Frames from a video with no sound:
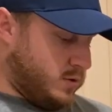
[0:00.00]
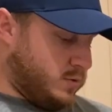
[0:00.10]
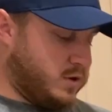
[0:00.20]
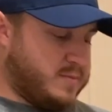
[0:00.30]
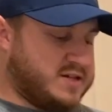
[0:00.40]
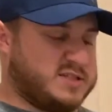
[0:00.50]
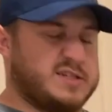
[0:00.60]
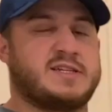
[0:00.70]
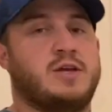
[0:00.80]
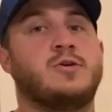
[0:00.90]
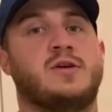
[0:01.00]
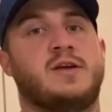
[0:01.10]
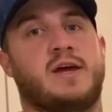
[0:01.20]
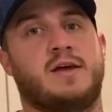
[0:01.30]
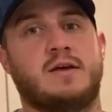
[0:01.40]
One of the best things that you can
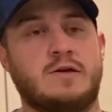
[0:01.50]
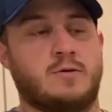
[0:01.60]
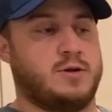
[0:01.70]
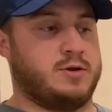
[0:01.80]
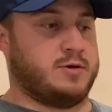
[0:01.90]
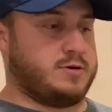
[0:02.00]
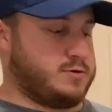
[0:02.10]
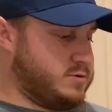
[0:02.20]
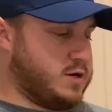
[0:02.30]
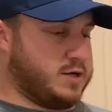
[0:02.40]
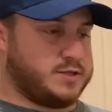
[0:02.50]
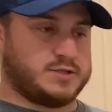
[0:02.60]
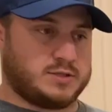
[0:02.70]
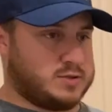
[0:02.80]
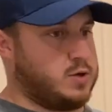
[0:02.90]
get when you're on
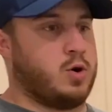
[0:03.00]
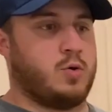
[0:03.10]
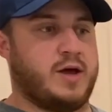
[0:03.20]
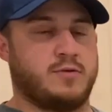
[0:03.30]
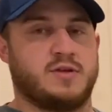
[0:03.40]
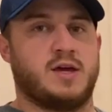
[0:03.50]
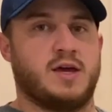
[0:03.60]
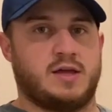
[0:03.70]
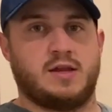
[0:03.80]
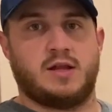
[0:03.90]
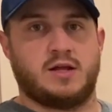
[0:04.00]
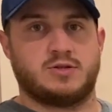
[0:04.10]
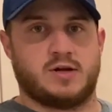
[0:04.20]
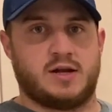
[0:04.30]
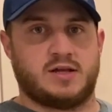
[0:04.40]
this whole health kick and
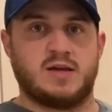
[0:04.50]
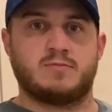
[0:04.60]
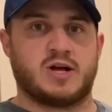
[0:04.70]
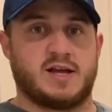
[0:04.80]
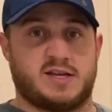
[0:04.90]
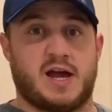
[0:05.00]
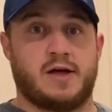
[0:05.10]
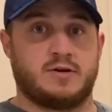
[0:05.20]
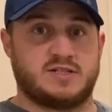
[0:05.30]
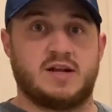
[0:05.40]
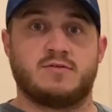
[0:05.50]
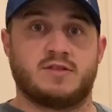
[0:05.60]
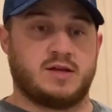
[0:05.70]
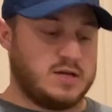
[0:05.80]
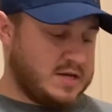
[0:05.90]
trying to keep track of calories and
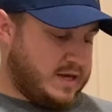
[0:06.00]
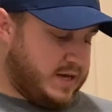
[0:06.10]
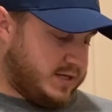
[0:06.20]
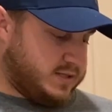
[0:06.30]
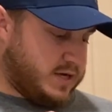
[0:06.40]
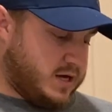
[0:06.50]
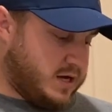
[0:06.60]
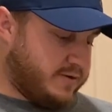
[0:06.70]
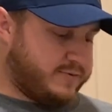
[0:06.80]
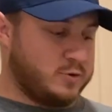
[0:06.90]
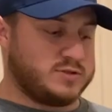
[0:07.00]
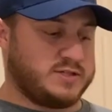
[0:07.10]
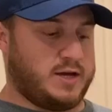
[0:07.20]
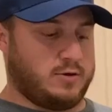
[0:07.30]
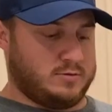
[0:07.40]
everything is a food
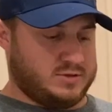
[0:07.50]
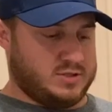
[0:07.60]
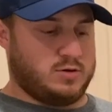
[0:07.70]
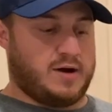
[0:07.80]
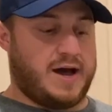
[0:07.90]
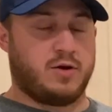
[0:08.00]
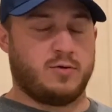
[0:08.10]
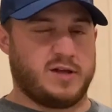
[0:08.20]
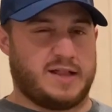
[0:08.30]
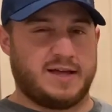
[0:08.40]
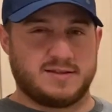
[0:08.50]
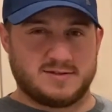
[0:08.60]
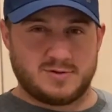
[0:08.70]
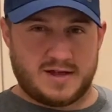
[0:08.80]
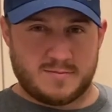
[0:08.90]
scale. So I don't really like this
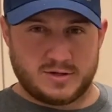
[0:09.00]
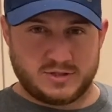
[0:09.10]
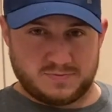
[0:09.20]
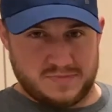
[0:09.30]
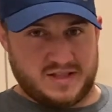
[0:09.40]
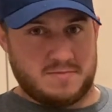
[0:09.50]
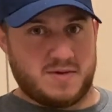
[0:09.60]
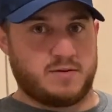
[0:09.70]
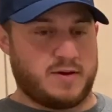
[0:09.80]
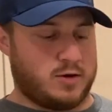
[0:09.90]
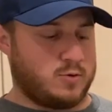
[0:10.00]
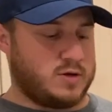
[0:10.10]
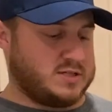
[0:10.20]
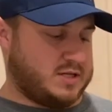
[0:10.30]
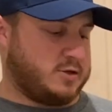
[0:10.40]
one that much, but they make better
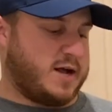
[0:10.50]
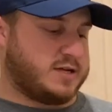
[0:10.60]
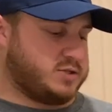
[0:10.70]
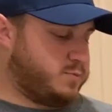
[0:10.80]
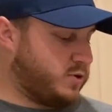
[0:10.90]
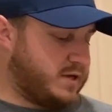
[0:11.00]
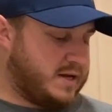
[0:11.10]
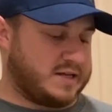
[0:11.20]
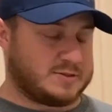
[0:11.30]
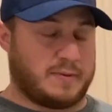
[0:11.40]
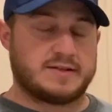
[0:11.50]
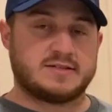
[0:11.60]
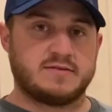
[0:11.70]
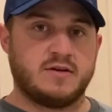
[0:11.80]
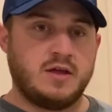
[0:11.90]
ones and they're actually pretty
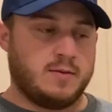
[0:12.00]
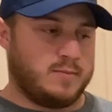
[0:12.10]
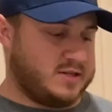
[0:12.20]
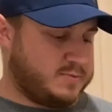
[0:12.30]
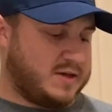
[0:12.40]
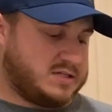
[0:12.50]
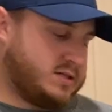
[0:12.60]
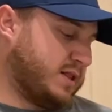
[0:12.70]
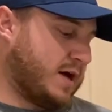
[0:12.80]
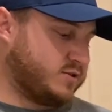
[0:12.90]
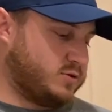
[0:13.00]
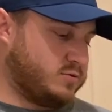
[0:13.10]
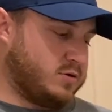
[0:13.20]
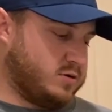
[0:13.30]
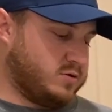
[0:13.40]
inexpensive. But this basically allows you
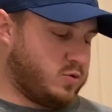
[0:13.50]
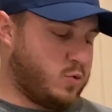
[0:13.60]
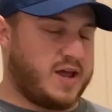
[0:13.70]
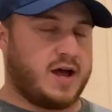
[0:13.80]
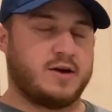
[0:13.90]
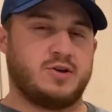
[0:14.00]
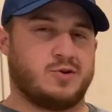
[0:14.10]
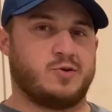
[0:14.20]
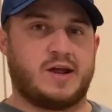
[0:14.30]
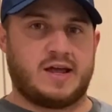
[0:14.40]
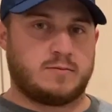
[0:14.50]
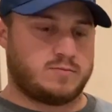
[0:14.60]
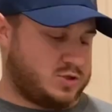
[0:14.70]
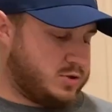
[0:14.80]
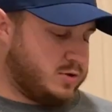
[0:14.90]
to weigh out your
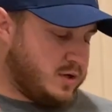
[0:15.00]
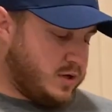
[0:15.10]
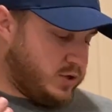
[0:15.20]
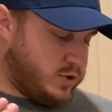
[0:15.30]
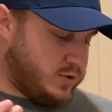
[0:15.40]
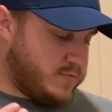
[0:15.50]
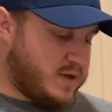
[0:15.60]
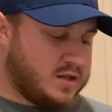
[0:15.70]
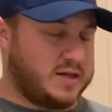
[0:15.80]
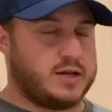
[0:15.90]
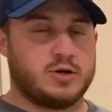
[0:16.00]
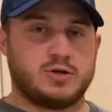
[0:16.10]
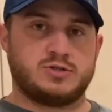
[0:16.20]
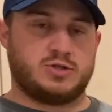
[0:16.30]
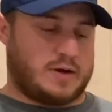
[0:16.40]
grams, your
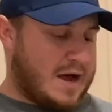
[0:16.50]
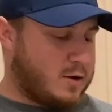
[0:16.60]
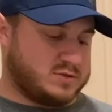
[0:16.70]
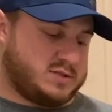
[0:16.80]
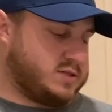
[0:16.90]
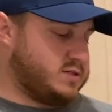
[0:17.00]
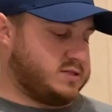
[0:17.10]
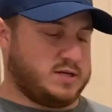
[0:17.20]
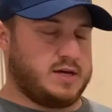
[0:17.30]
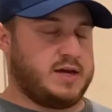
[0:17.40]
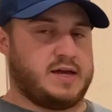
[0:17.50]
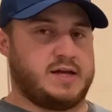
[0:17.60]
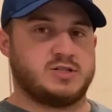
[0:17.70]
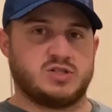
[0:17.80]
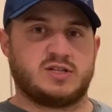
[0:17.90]
milliliters, your ounces,
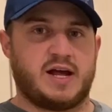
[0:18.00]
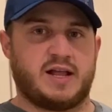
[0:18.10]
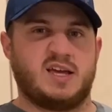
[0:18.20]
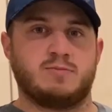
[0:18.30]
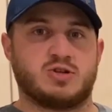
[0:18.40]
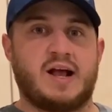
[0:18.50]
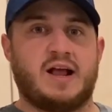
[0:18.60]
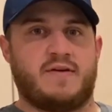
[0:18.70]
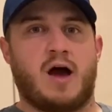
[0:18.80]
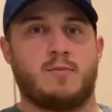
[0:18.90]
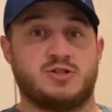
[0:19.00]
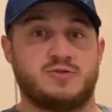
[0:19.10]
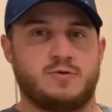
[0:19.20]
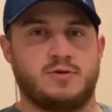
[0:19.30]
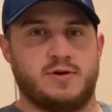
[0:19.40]
and just kind of keep track of how much
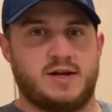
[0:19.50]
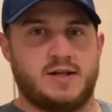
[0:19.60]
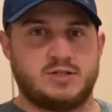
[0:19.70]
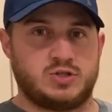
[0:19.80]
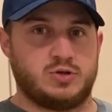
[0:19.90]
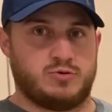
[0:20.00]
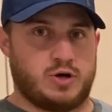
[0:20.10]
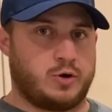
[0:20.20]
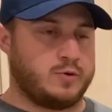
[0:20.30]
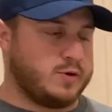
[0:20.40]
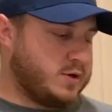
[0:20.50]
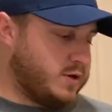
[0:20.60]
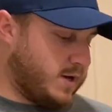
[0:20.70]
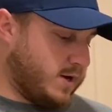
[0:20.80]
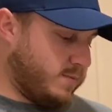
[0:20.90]
food you're eating, so you know
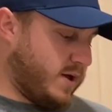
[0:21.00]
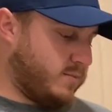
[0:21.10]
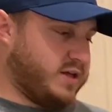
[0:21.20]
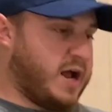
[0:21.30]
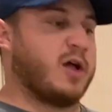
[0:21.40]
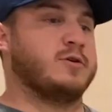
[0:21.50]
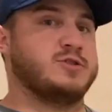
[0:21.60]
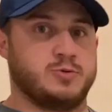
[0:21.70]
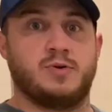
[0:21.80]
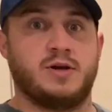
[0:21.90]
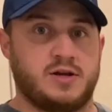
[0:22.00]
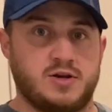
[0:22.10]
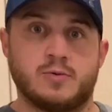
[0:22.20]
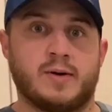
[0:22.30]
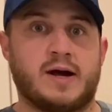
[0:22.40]
how many calories you're putting into
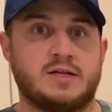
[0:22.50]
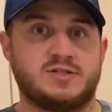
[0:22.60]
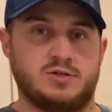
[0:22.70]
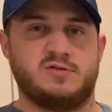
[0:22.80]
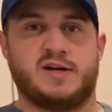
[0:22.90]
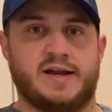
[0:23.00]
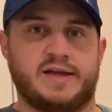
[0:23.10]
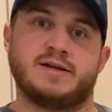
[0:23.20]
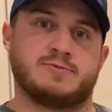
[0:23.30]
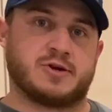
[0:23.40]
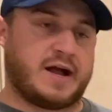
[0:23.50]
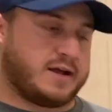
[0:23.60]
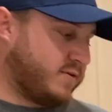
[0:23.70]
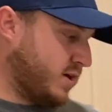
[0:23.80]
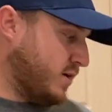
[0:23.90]
your body, so you can kind of keep track
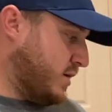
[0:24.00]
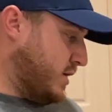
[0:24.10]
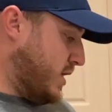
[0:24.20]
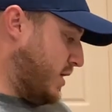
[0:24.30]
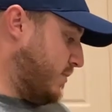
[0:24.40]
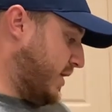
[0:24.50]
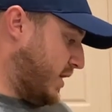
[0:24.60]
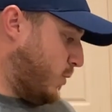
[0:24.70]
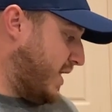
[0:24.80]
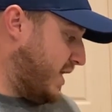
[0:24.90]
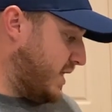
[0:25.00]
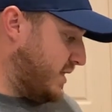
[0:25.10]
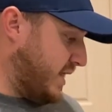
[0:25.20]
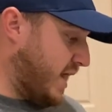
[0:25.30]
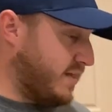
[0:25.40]
of it. And a way
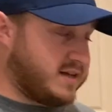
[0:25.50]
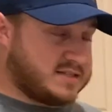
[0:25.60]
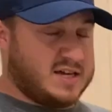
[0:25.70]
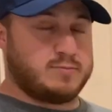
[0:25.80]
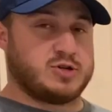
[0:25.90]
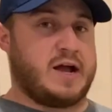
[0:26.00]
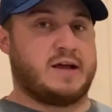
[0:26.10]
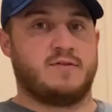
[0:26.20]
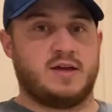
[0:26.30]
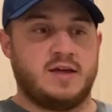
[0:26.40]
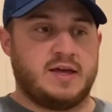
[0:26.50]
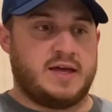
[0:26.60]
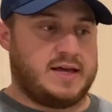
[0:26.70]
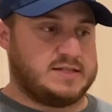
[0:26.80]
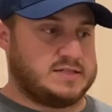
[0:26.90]
that I like to keep track of it
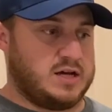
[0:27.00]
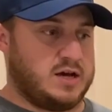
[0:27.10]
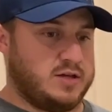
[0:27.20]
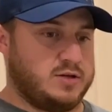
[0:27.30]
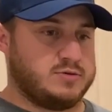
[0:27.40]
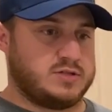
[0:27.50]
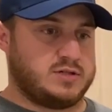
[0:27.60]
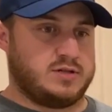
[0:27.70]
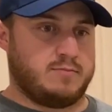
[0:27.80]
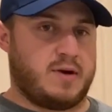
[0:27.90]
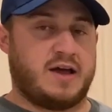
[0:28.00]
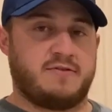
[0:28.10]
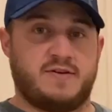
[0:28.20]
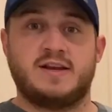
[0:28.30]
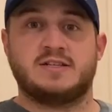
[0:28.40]
is using
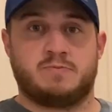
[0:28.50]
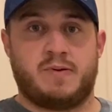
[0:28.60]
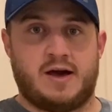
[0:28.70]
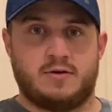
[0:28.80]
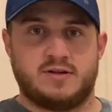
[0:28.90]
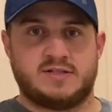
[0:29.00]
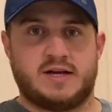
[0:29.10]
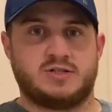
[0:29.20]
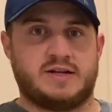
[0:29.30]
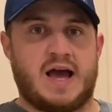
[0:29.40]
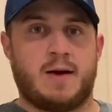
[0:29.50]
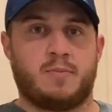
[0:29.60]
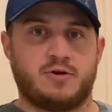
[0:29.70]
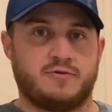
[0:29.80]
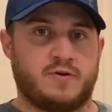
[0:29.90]
MyFitnessPal. It's actually an app
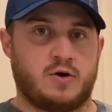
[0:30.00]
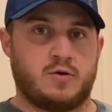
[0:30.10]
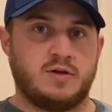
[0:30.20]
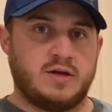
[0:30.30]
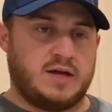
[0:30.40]
on your phone.